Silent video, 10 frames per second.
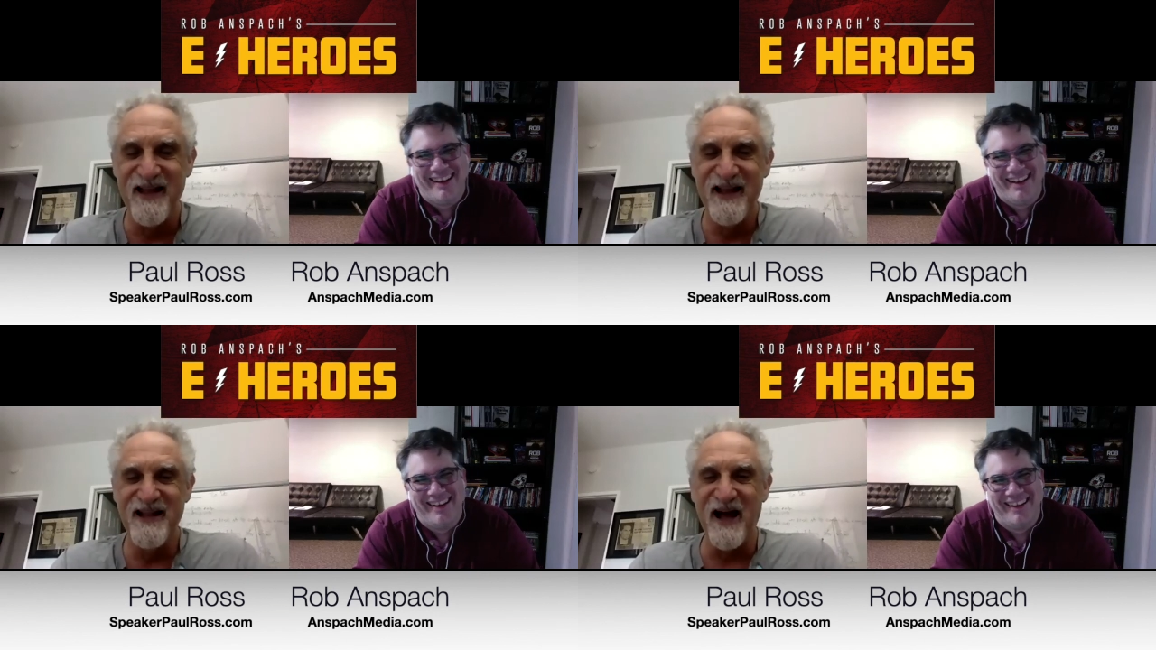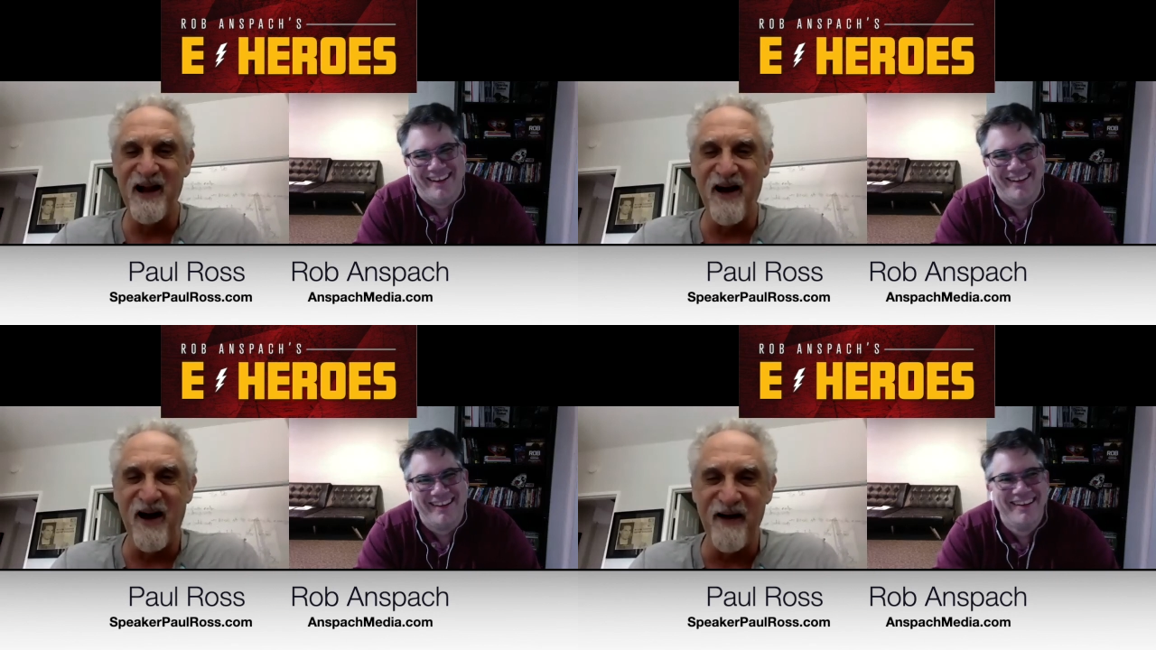Speaker 1: not
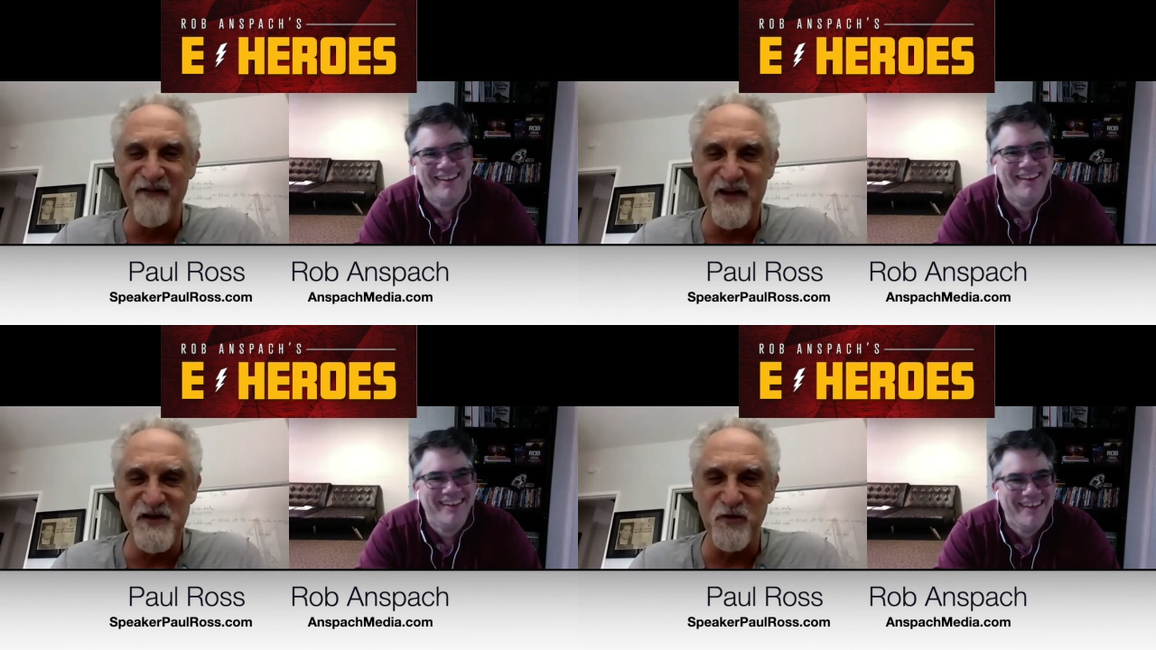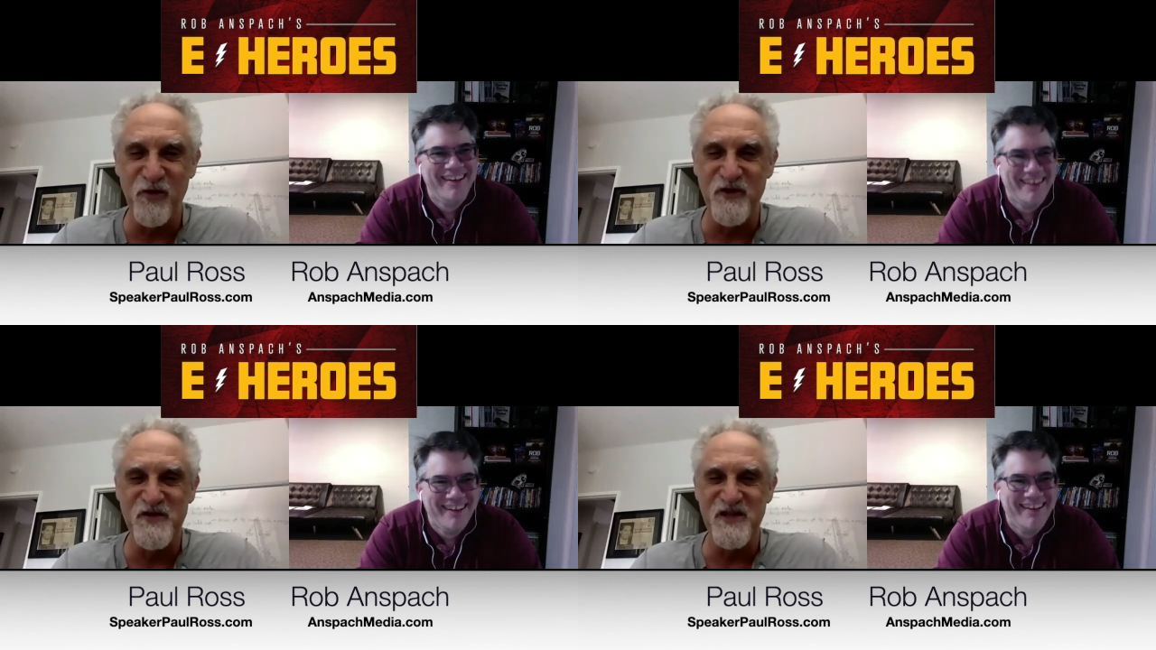obvious
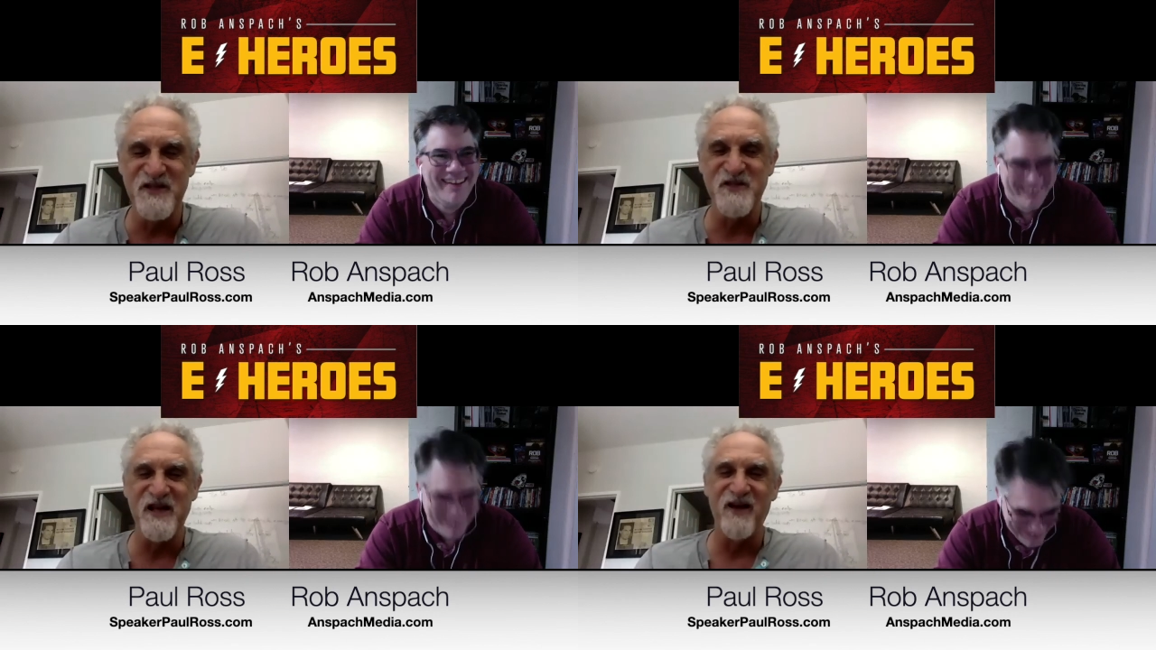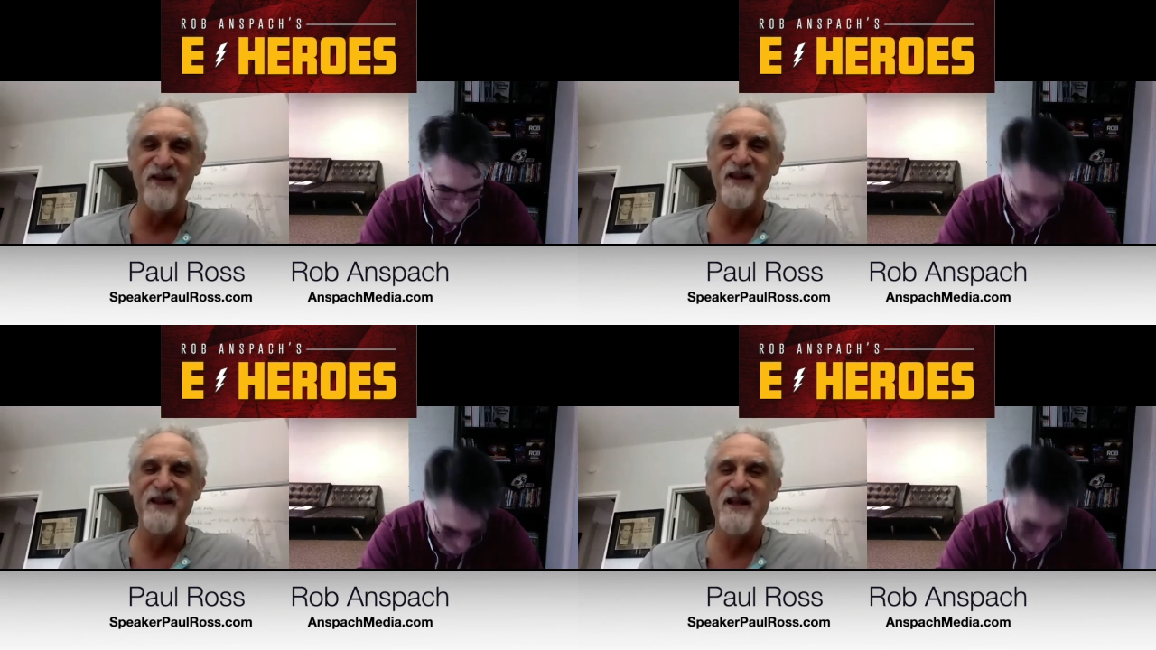words that sell.